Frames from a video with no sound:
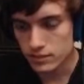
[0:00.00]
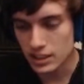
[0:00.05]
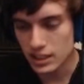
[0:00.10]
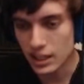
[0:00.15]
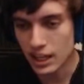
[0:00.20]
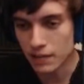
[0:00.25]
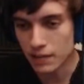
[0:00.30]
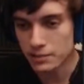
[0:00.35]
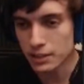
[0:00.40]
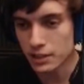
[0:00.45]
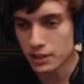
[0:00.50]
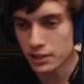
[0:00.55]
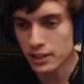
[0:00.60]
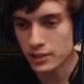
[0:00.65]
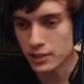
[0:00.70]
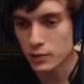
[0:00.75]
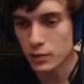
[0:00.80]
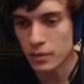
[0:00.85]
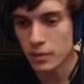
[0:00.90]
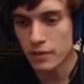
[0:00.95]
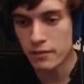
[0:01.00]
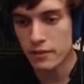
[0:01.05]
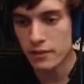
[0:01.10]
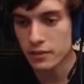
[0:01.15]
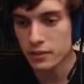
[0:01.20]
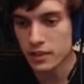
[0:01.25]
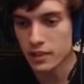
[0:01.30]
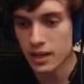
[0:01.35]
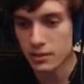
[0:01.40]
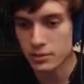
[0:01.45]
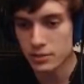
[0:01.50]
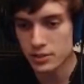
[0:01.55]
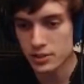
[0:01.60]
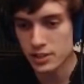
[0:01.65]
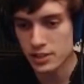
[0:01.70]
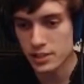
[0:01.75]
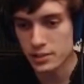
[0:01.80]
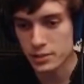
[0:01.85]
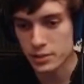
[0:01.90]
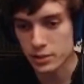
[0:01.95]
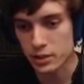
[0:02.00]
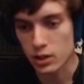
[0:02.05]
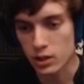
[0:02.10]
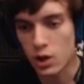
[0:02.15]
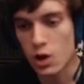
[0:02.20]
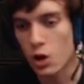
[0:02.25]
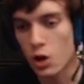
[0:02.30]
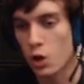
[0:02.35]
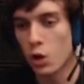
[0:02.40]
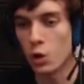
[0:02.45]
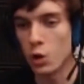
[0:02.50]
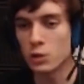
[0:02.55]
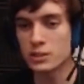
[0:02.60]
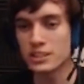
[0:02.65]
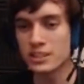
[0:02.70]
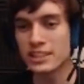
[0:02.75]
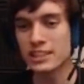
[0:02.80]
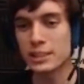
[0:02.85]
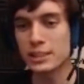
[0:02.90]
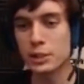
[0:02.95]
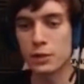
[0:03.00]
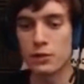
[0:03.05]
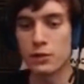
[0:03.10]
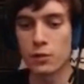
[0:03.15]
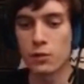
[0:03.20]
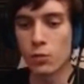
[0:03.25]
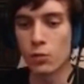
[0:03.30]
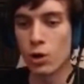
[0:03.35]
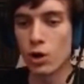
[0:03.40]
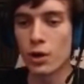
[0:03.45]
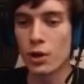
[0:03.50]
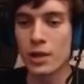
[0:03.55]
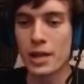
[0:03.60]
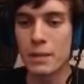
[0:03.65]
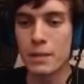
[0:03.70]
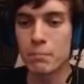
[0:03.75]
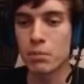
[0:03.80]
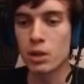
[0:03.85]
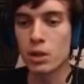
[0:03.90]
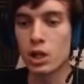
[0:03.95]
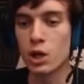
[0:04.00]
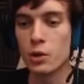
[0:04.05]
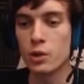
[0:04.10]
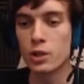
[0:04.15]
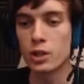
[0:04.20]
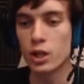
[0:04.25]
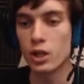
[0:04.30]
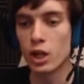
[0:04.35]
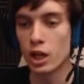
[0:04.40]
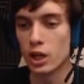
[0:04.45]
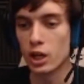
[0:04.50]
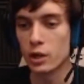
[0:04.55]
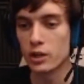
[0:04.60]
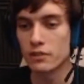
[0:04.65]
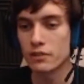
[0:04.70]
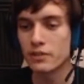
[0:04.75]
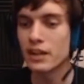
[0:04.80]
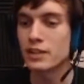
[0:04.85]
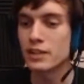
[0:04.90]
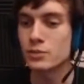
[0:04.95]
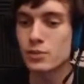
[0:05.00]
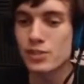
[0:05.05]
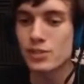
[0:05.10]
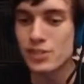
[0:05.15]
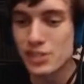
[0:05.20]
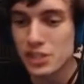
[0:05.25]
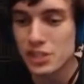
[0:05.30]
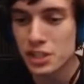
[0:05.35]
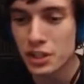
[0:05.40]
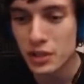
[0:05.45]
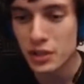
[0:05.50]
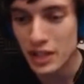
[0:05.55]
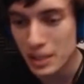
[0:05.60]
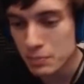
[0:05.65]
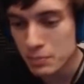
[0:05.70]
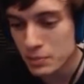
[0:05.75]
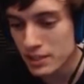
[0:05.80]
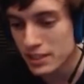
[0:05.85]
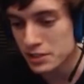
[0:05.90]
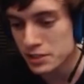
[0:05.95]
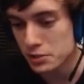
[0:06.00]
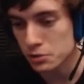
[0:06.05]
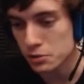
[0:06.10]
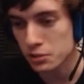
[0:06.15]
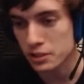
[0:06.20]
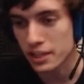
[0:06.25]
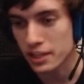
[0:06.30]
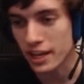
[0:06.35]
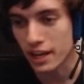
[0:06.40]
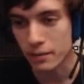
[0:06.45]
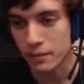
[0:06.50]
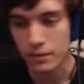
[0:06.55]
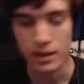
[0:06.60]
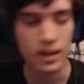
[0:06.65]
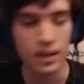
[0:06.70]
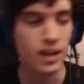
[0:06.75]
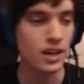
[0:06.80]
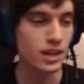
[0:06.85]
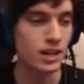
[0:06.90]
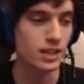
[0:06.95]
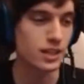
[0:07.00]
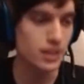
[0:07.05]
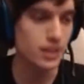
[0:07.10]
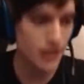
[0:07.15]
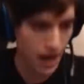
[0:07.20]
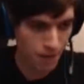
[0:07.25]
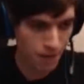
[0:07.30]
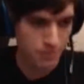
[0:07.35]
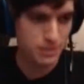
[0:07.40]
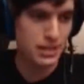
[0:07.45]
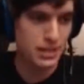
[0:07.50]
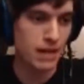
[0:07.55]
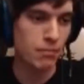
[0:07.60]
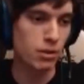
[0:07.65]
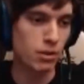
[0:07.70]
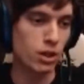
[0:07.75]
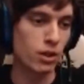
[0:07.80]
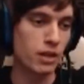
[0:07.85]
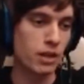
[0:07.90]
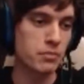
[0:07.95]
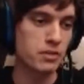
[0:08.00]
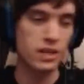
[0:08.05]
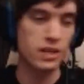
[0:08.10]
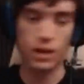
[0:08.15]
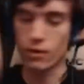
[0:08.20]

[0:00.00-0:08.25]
I'm telling you, that's one of my favorite combos is Ezreal. Ulti, E over the wall, and then blow your load. If you guys want to see another AP Ezreal game, in the comments down below, let me know,